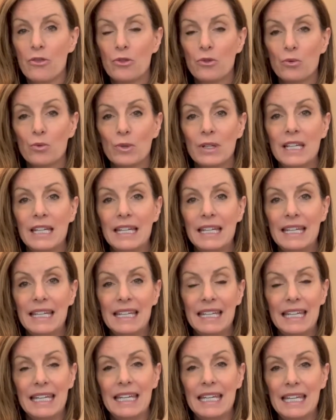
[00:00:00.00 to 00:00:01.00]
three
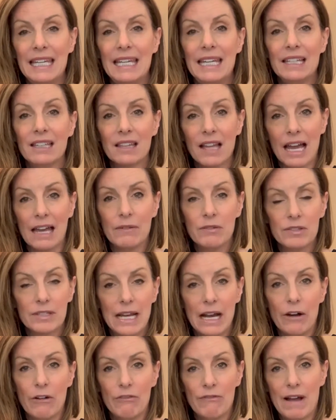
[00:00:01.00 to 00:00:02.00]
key
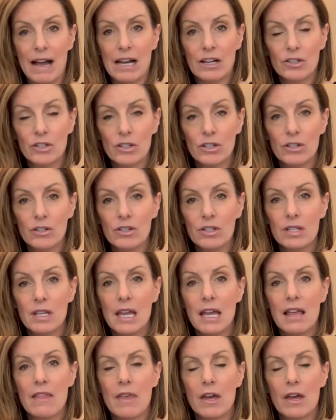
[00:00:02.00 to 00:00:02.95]
lifestyle factors